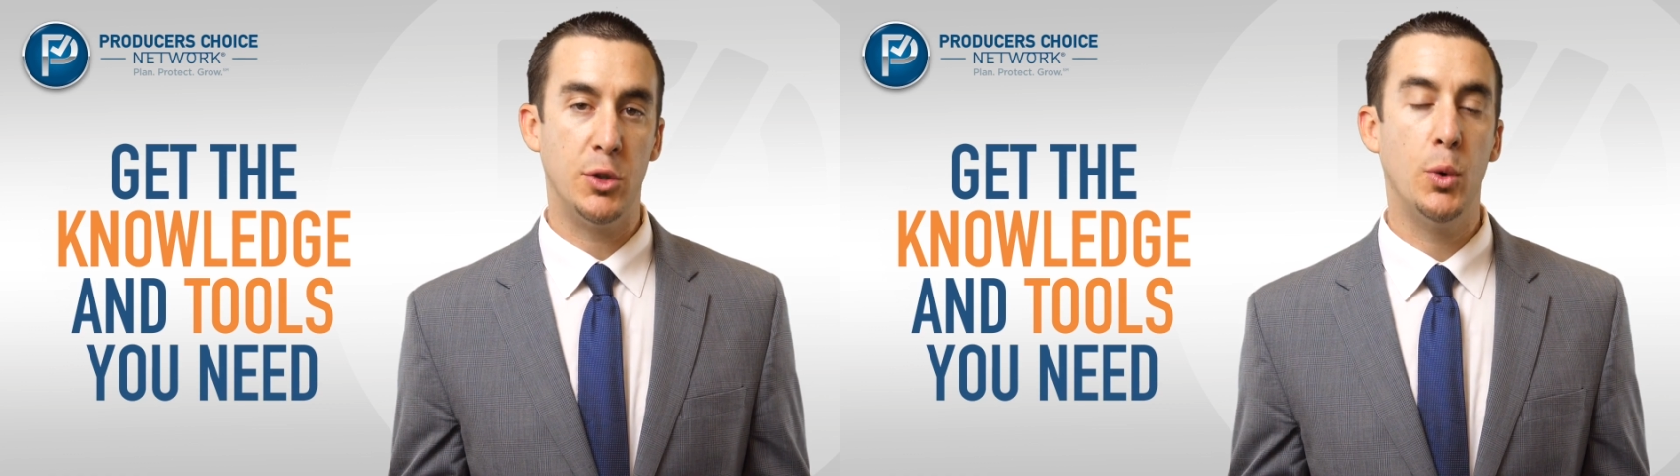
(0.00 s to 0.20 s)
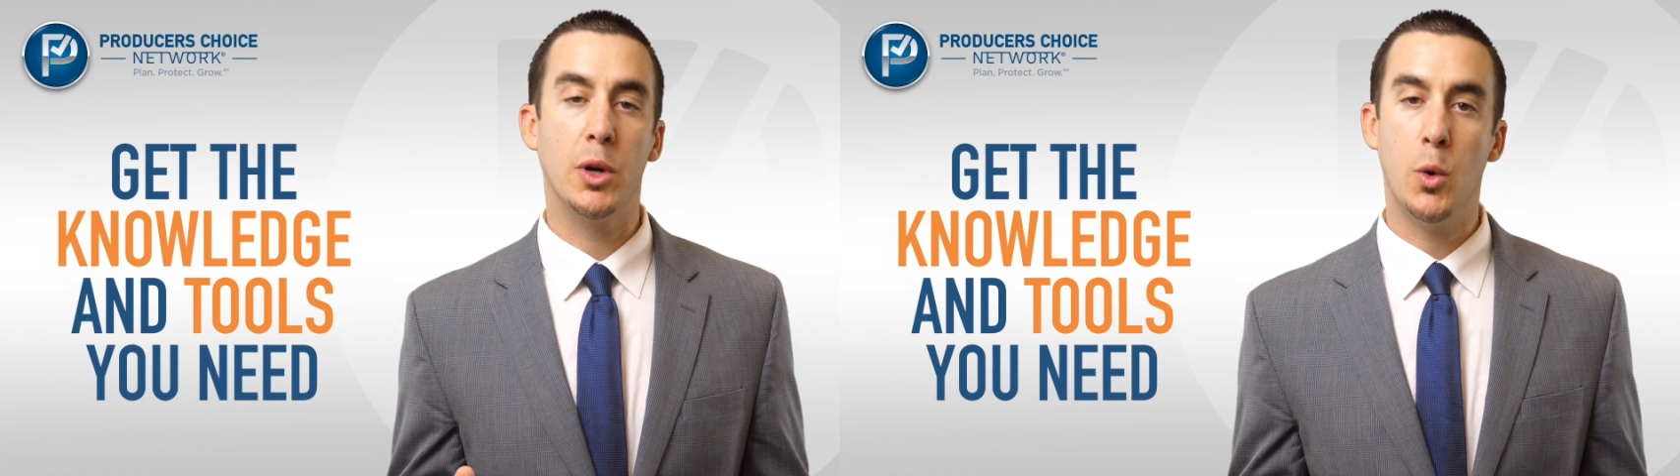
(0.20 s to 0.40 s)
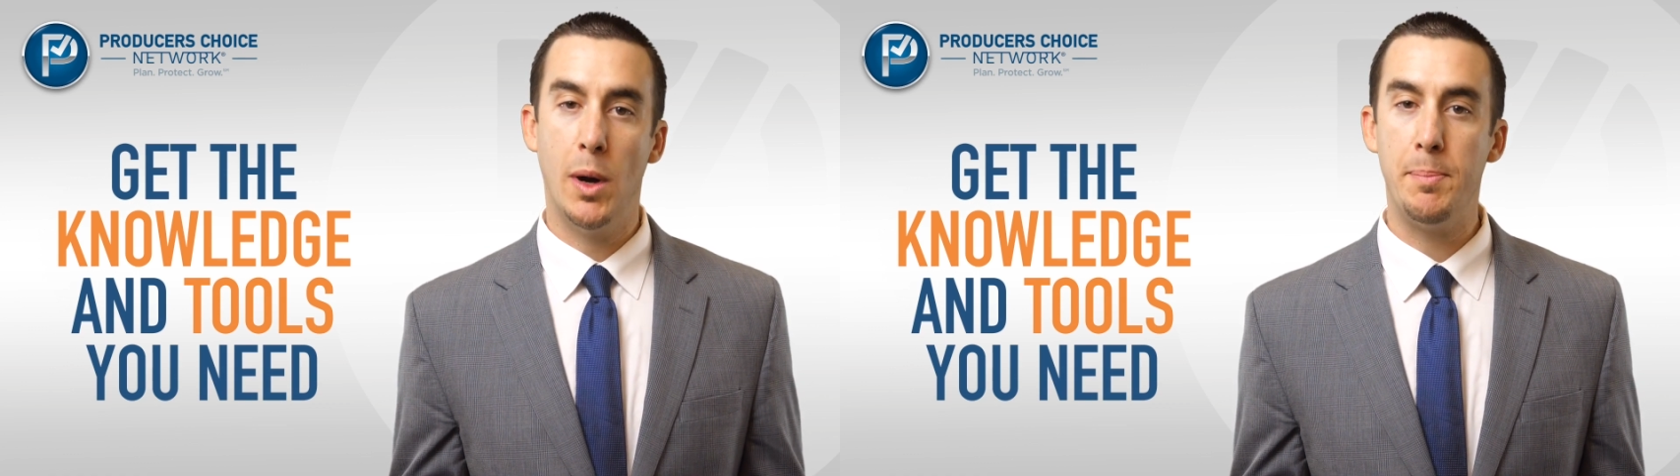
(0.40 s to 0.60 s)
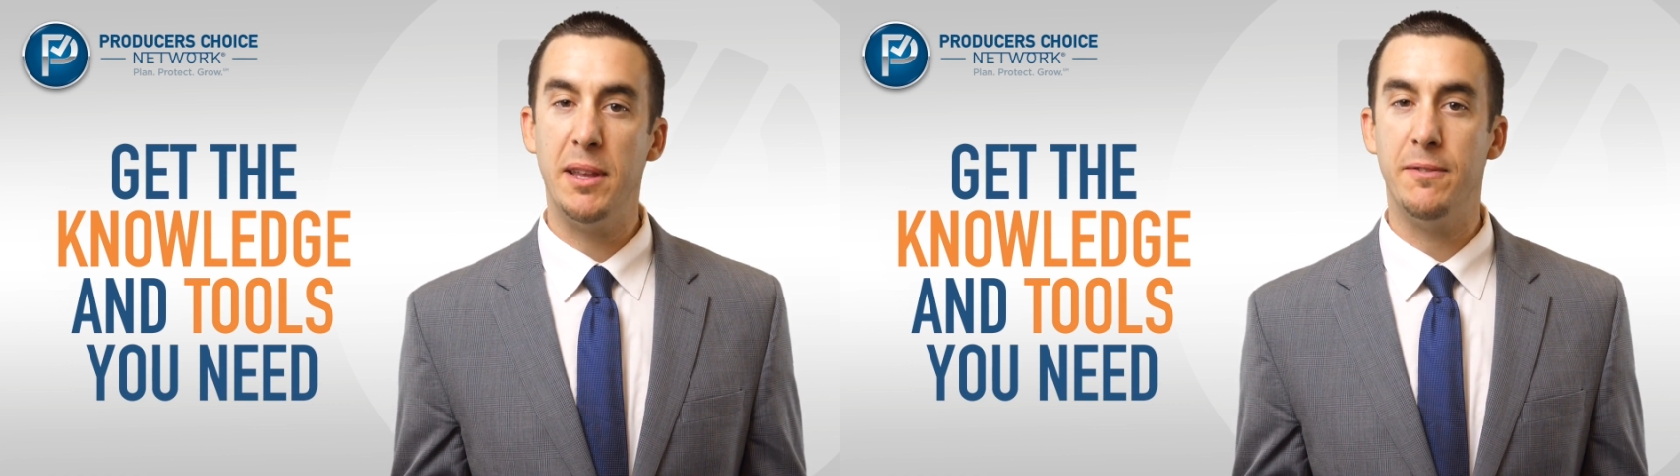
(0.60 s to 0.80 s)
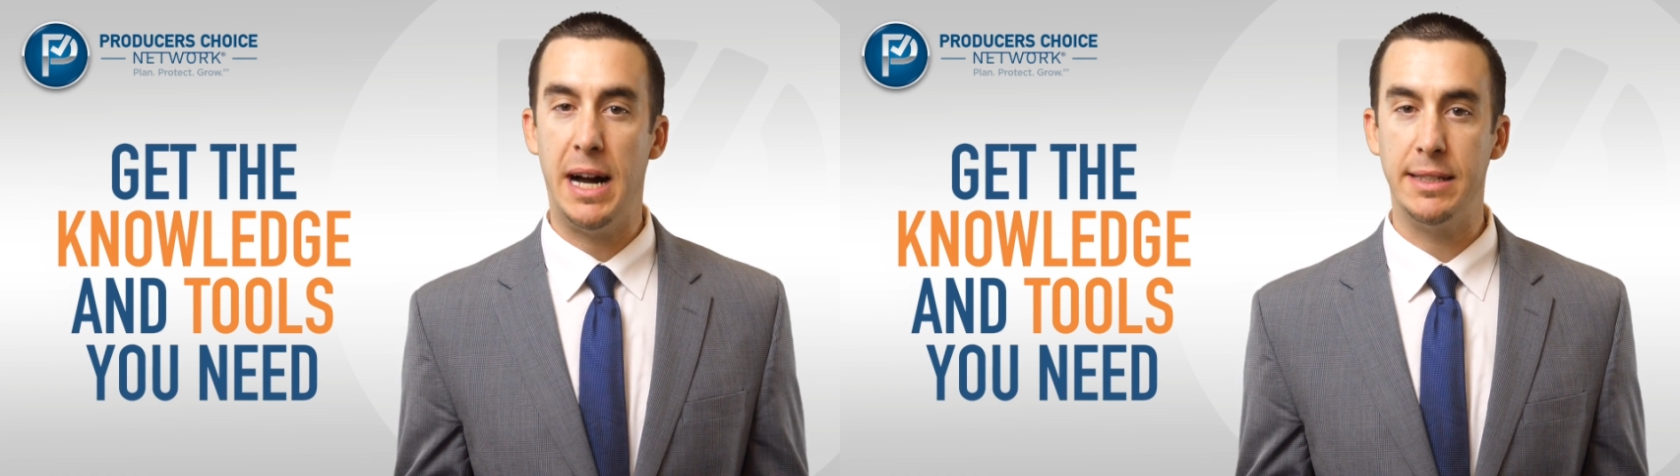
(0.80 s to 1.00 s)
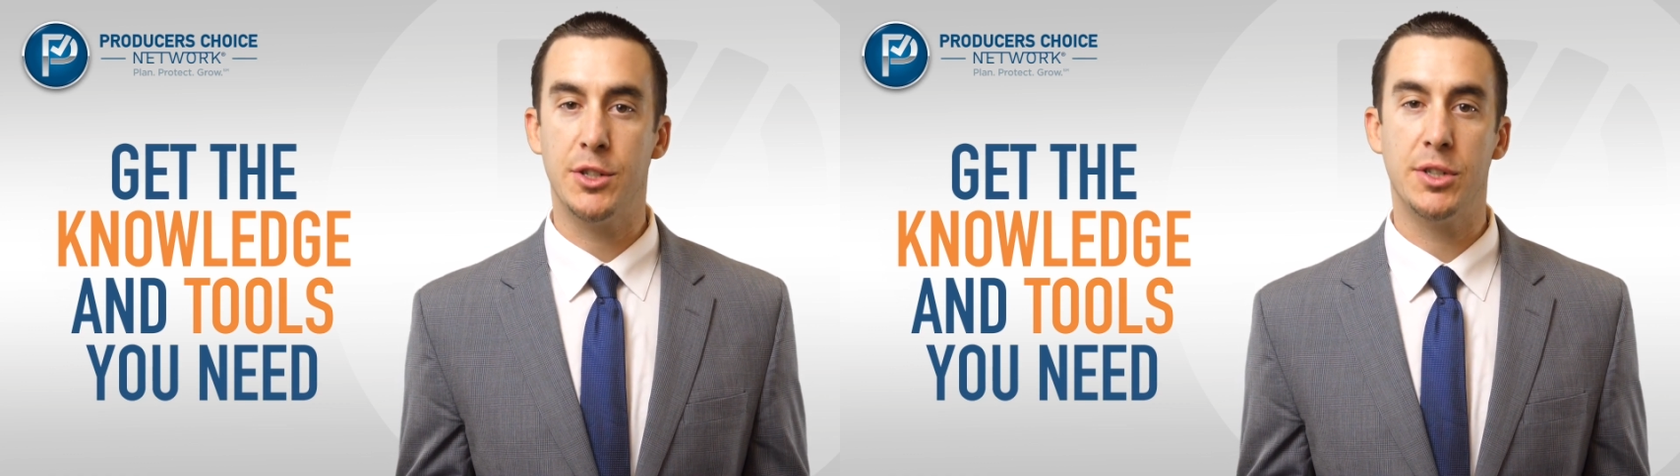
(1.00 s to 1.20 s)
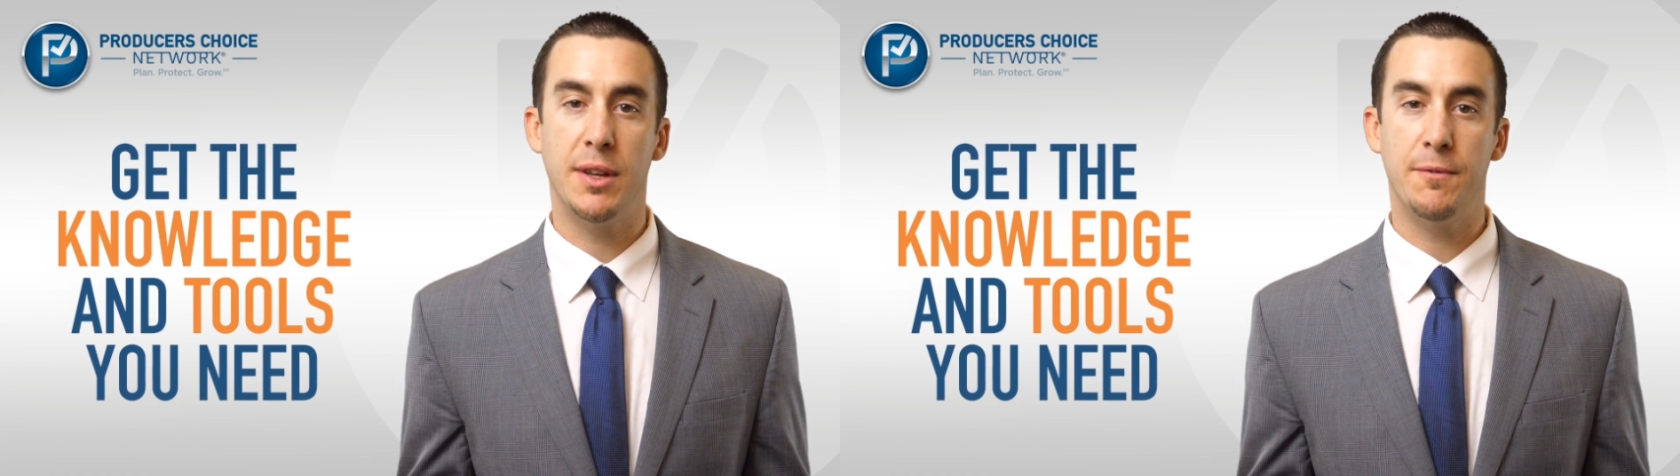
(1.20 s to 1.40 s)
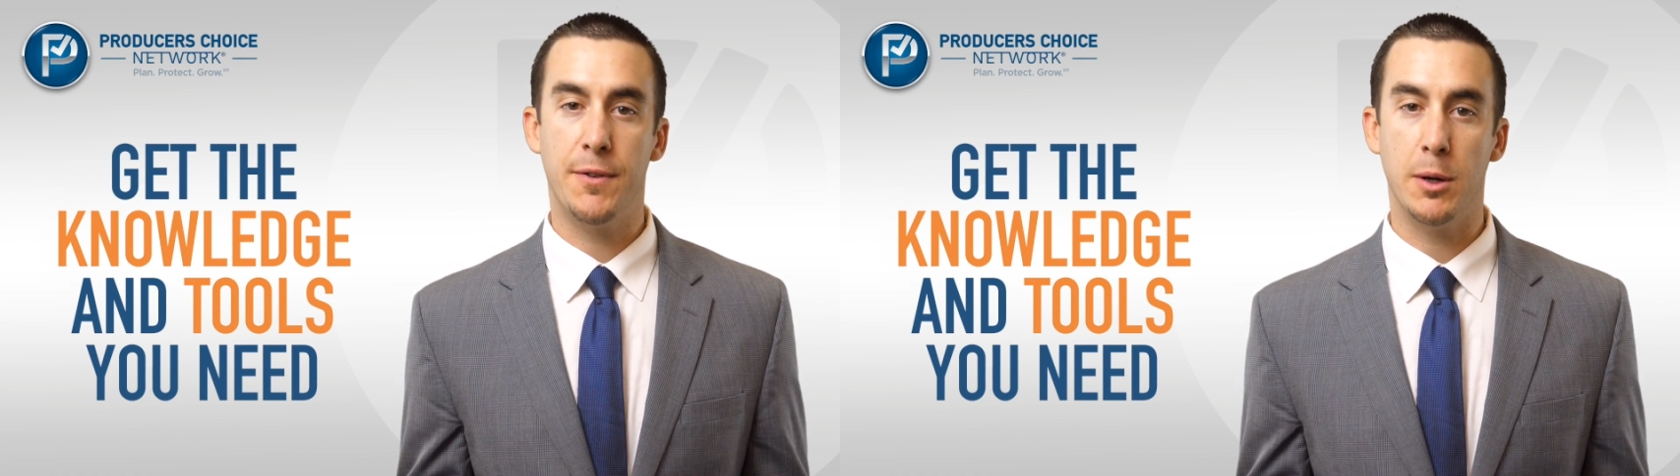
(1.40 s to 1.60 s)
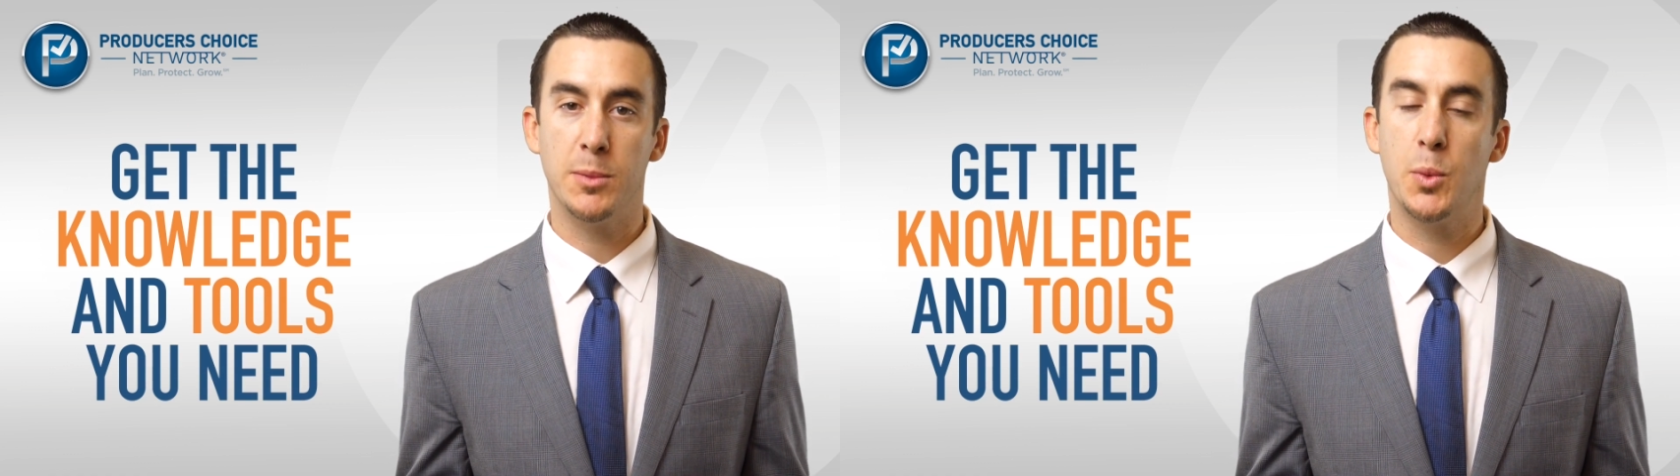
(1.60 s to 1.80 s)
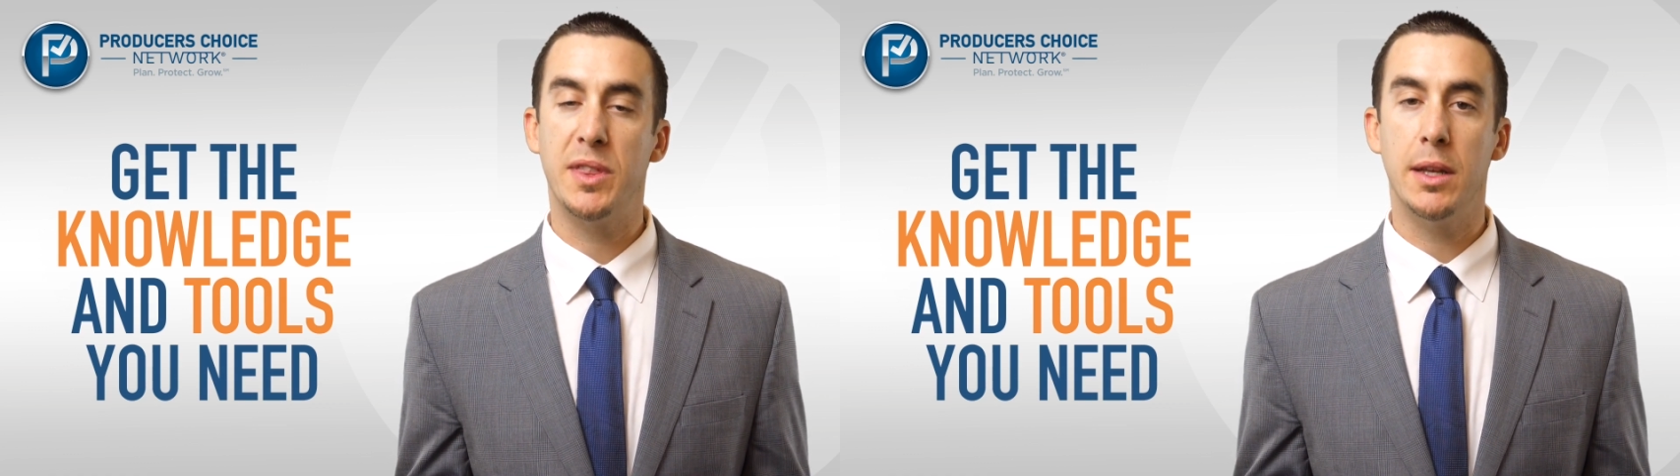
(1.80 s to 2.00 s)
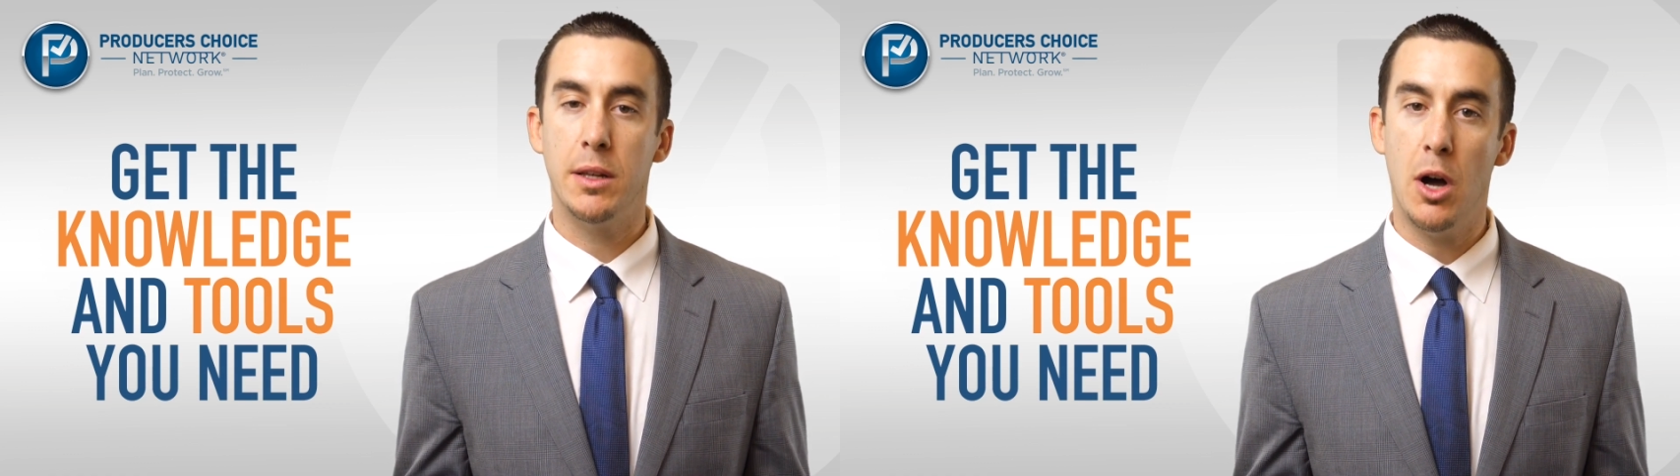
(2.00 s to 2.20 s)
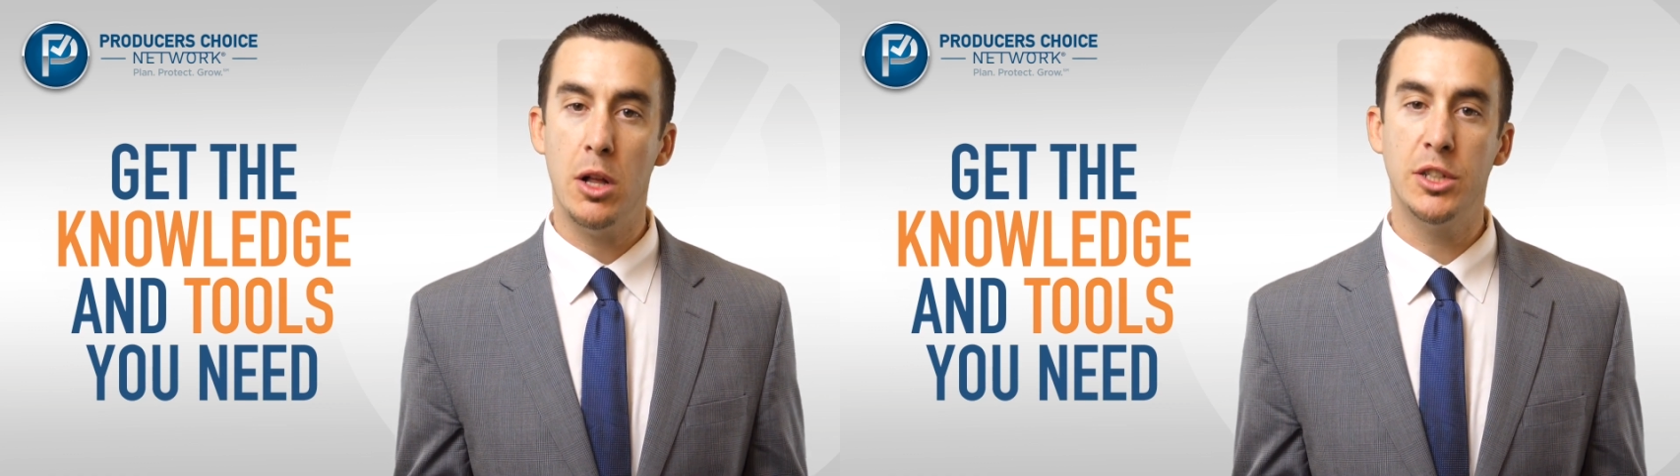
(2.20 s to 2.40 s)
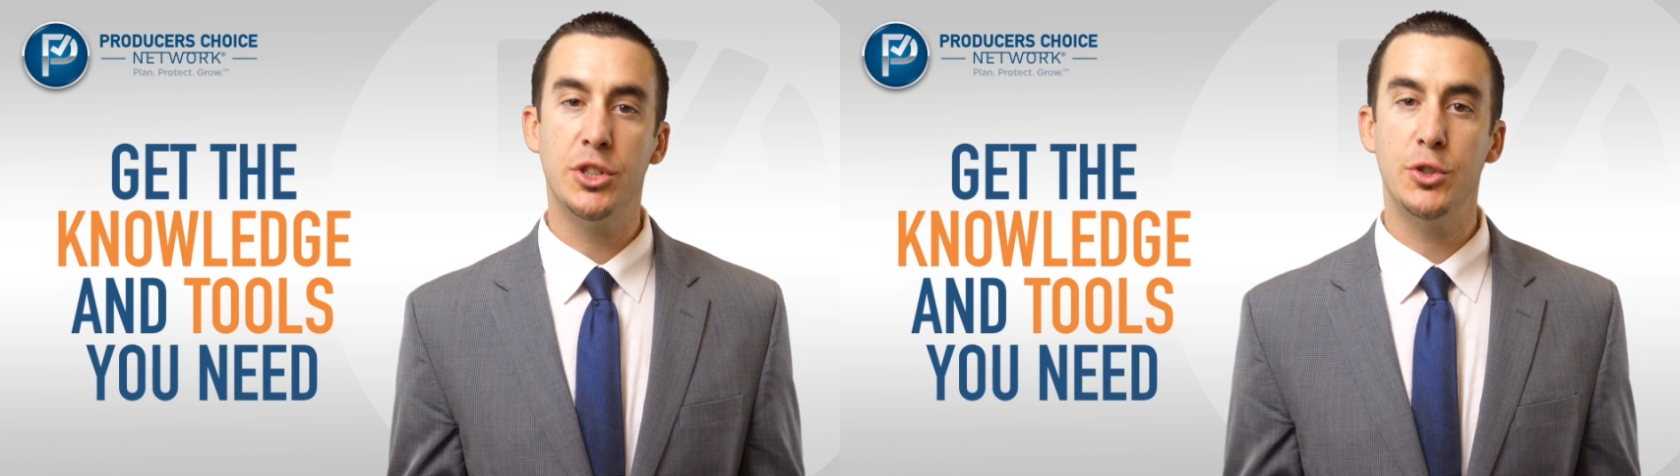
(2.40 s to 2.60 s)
to equip advisors and firms with the knowledge